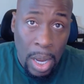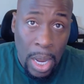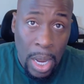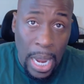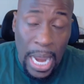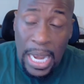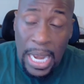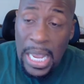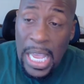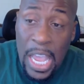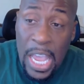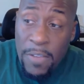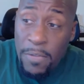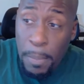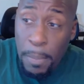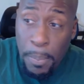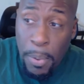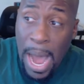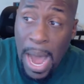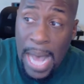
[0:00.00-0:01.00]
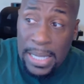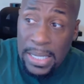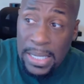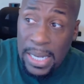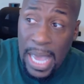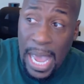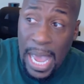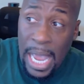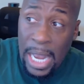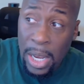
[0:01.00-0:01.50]
and even prior to
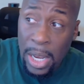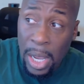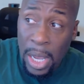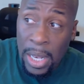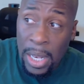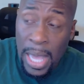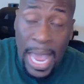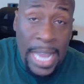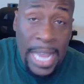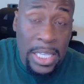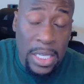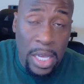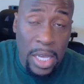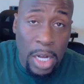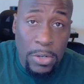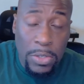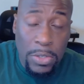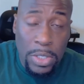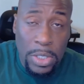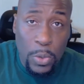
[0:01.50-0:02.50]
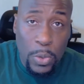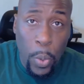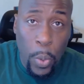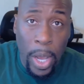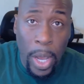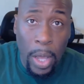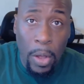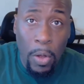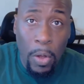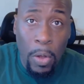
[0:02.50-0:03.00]
that in the 1800s as
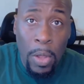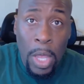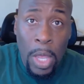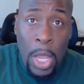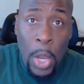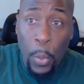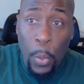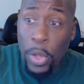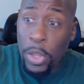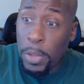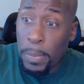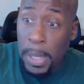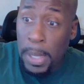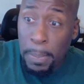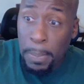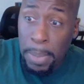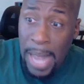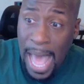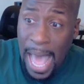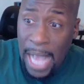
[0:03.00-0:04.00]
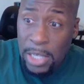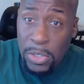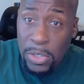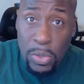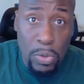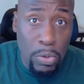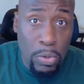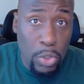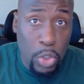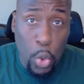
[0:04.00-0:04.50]
well, whether it be black
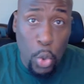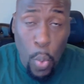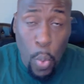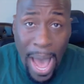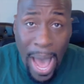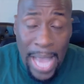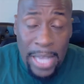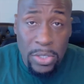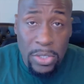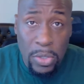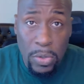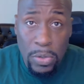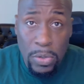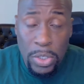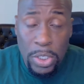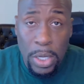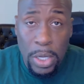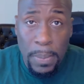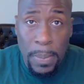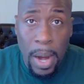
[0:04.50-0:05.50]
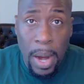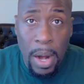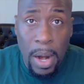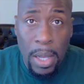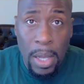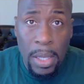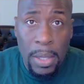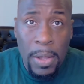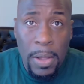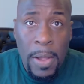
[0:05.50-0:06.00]
schools or white schools in
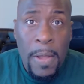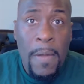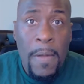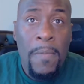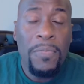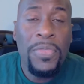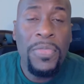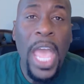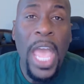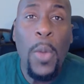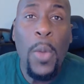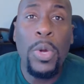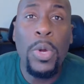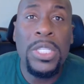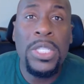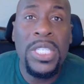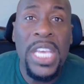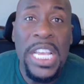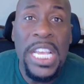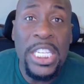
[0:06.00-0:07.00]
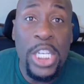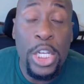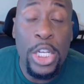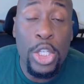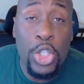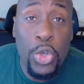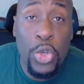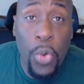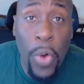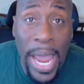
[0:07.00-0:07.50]
America, They were teaching
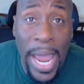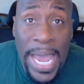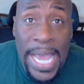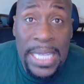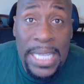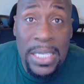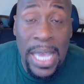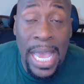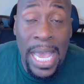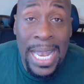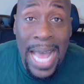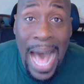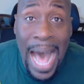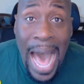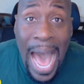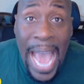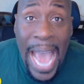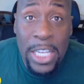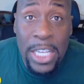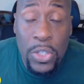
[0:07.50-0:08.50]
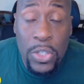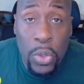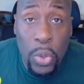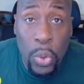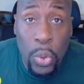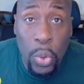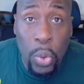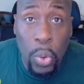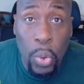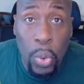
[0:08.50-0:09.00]
trades in high
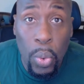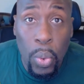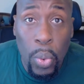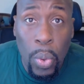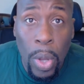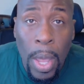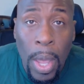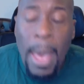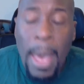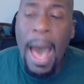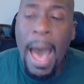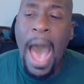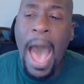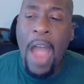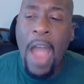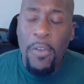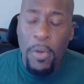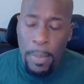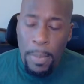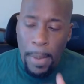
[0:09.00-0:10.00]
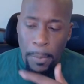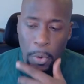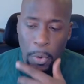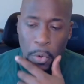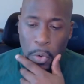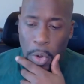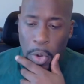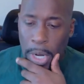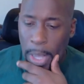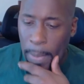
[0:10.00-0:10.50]
school. I remember
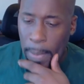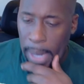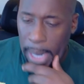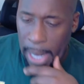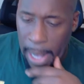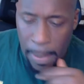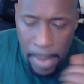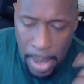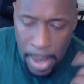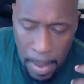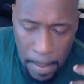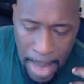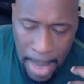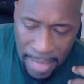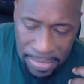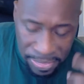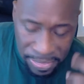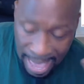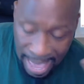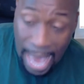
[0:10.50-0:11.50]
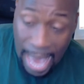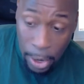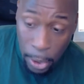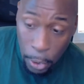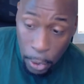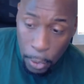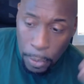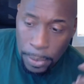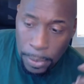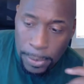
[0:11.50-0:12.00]
growing up, and I'm not that
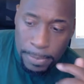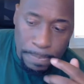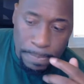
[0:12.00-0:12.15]
old.